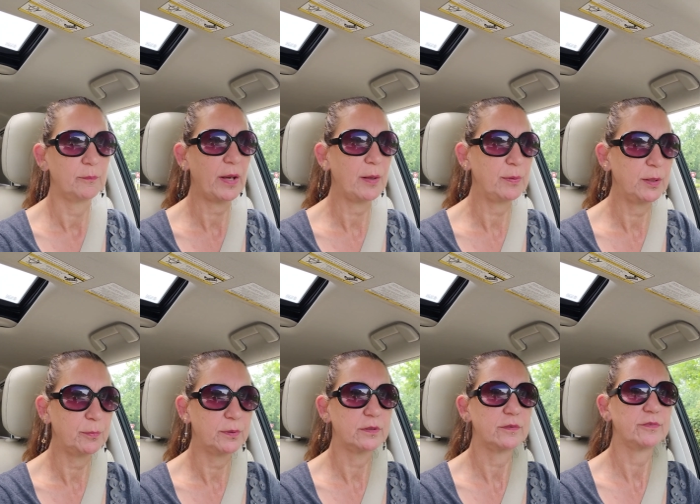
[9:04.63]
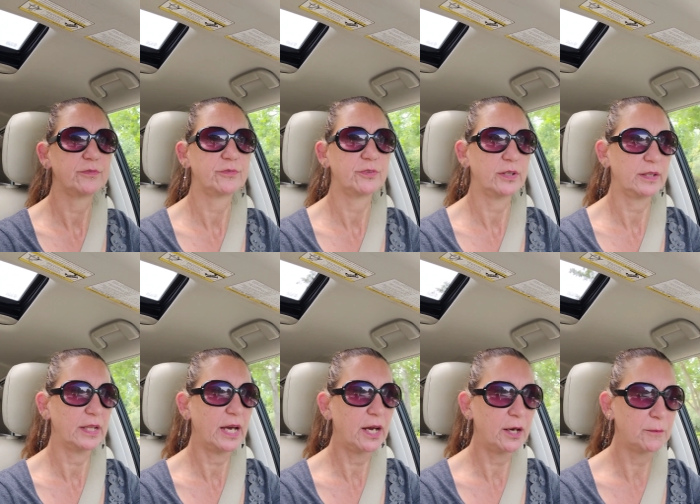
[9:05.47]
bad people for
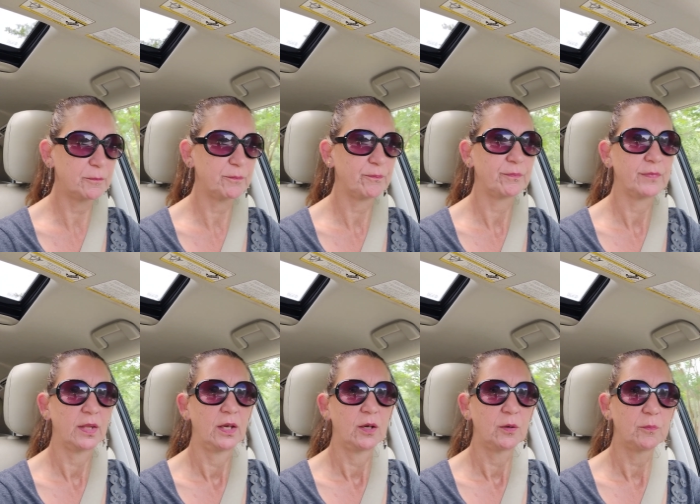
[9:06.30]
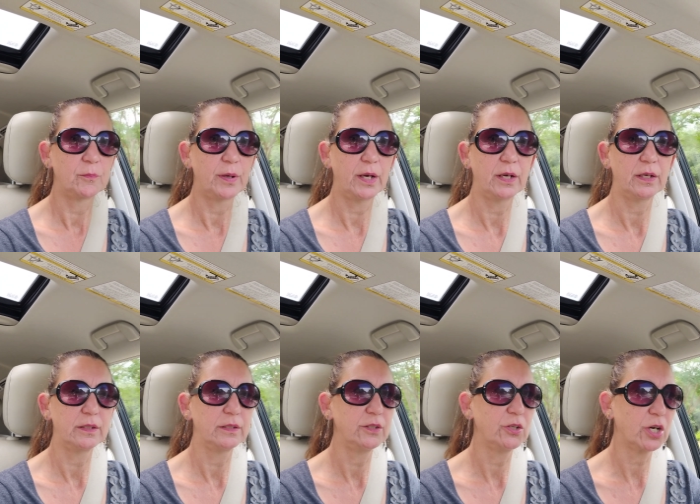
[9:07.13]
them, but
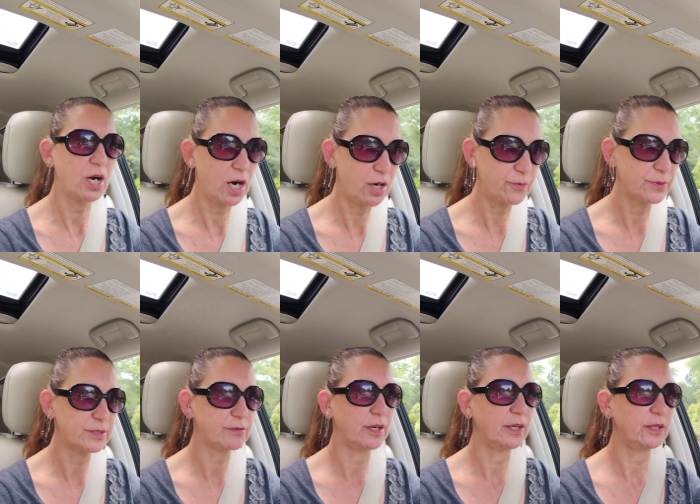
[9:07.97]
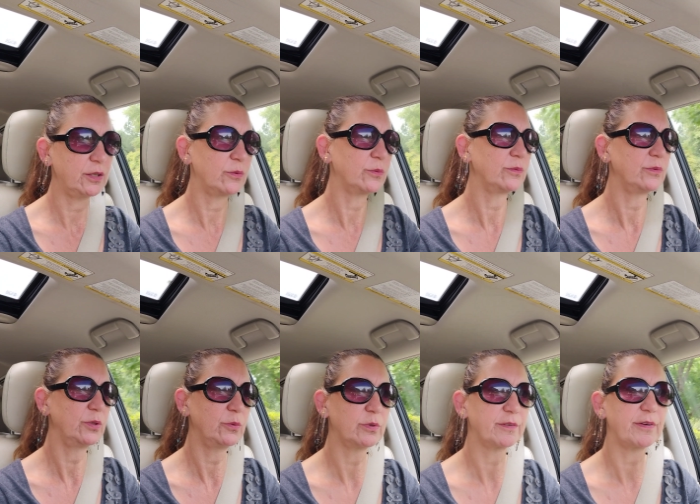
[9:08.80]
your heart was right. You
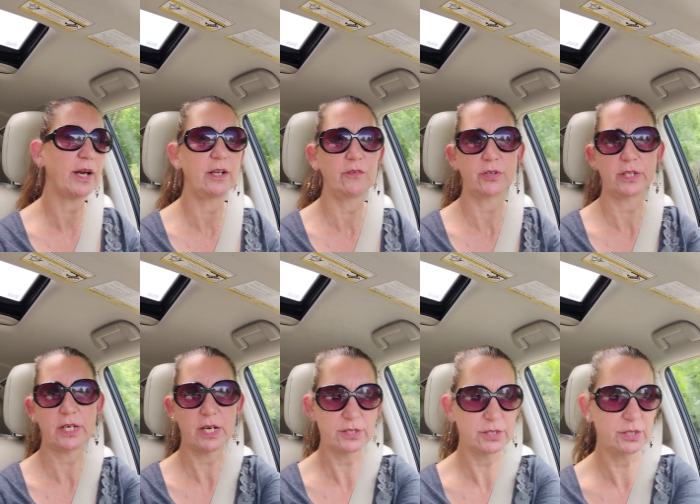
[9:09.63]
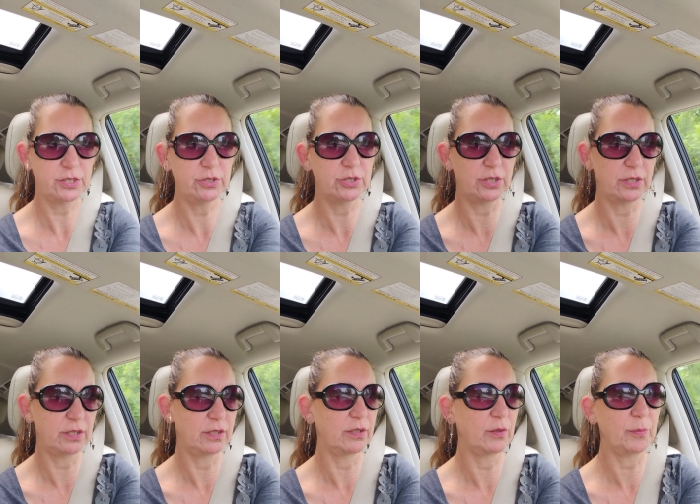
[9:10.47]
you were fighting for the Constitution
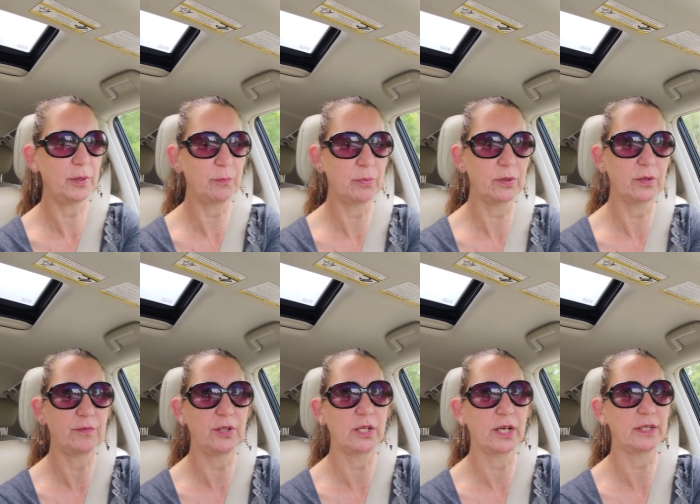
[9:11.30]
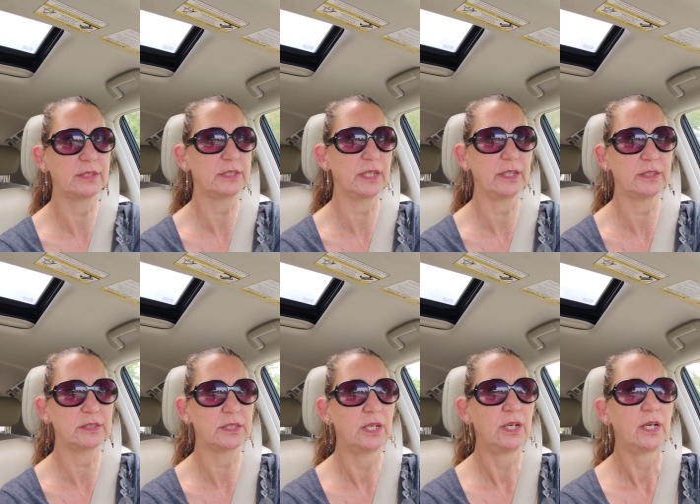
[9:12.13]
and the people of the United
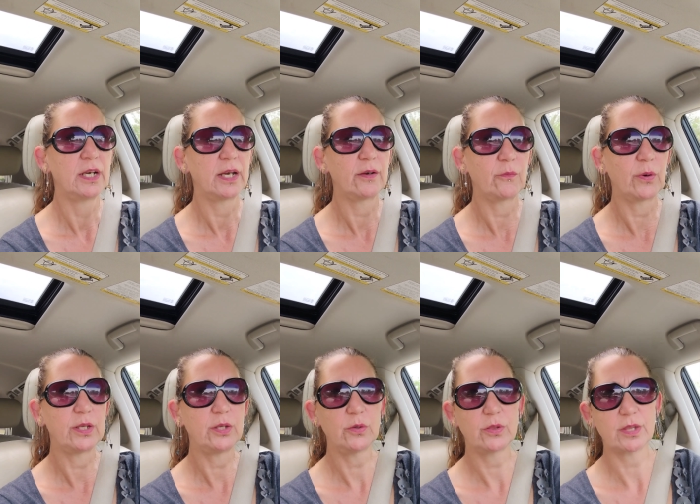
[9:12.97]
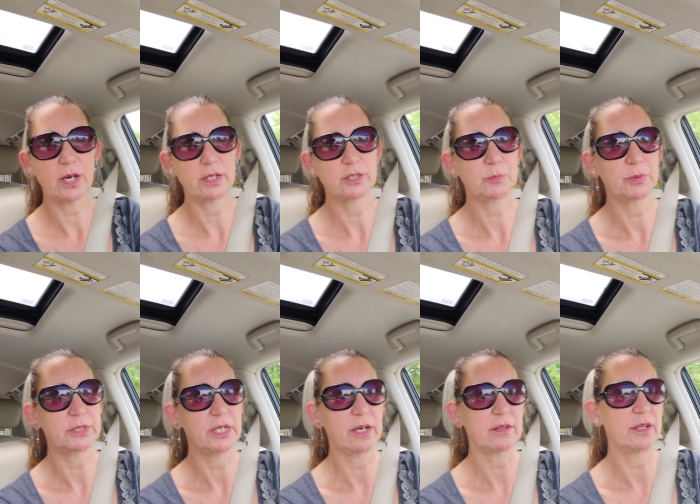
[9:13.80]
States, what you thought to
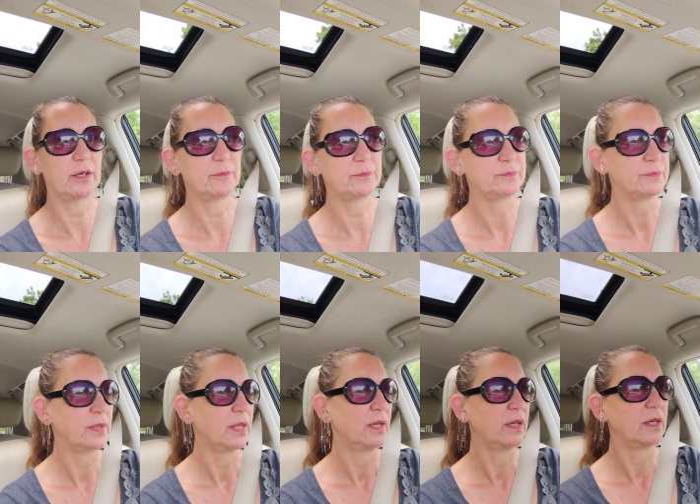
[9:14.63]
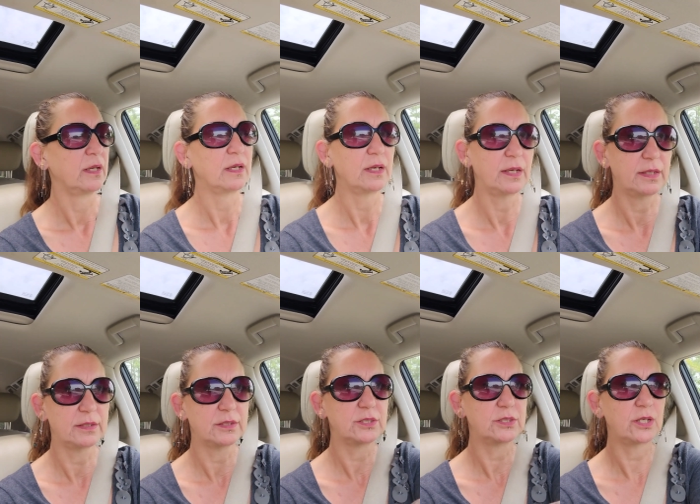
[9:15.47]
protect them.
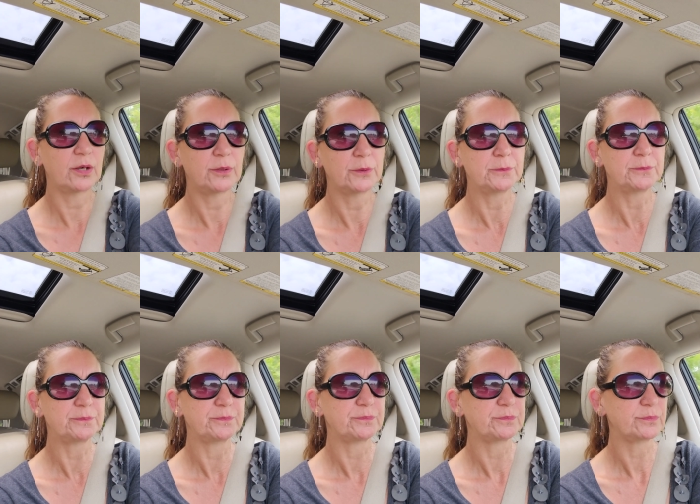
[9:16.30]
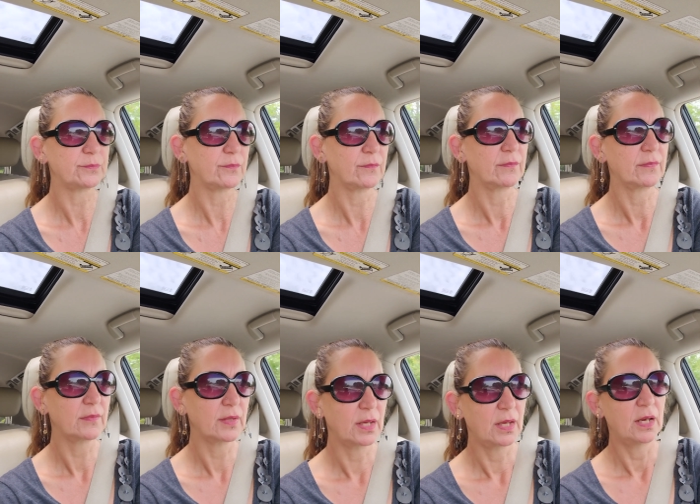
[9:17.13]
So,
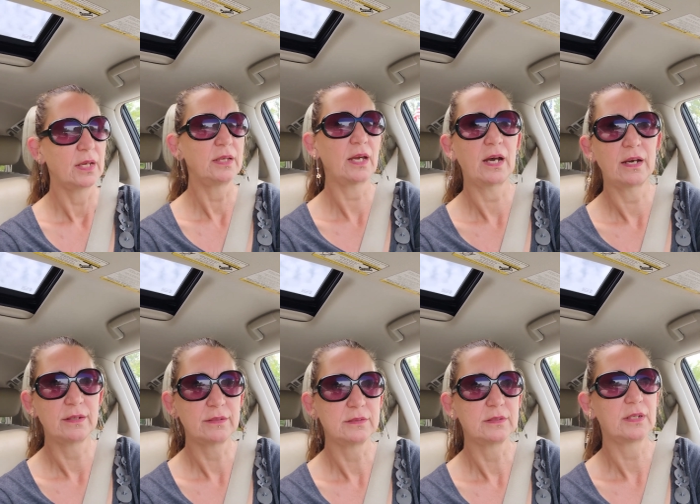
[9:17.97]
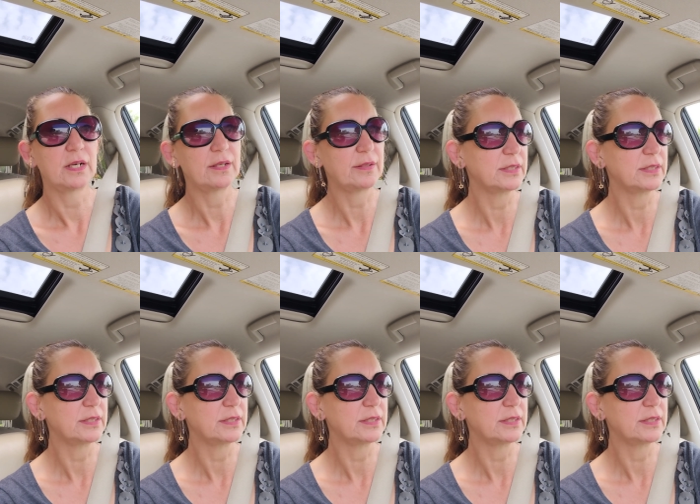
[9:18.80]
yeah, uh,